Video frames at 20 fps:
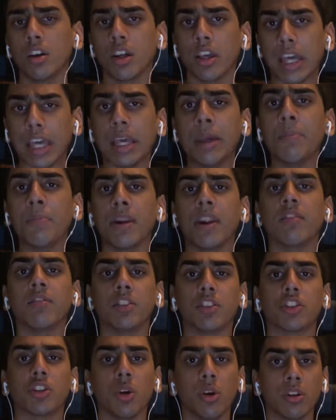Hip level
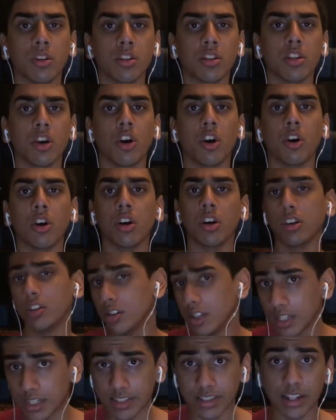shots are,
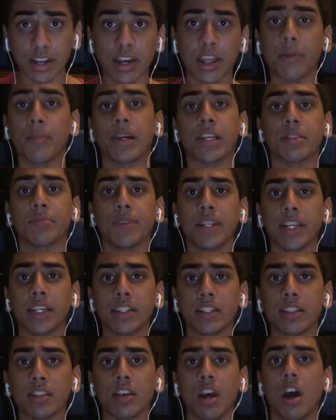as the name
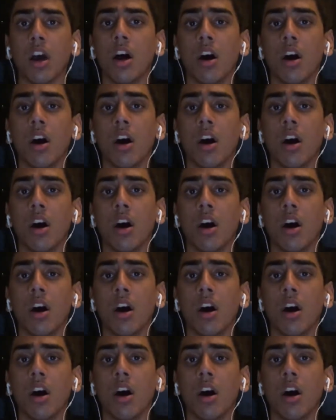explains,